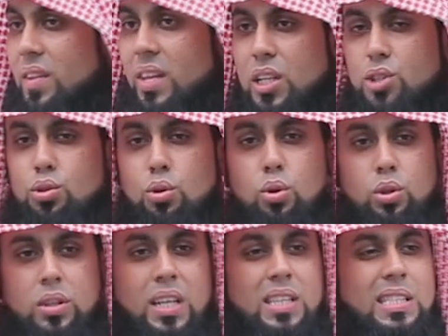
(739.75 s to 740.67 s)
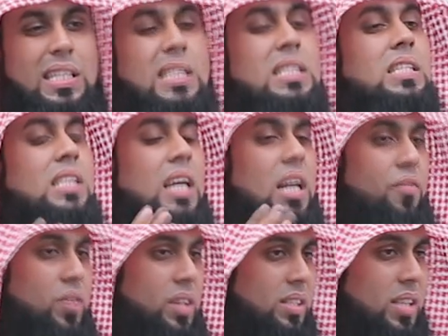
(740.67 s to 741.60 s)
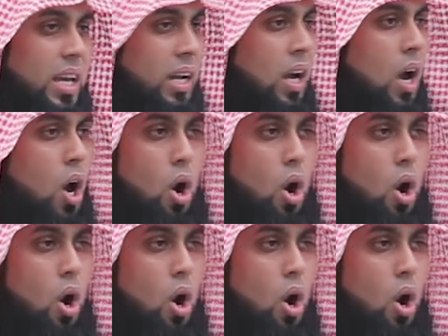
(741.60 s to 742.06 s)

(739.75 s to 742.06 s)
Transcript: that is to do things sincerely for the sake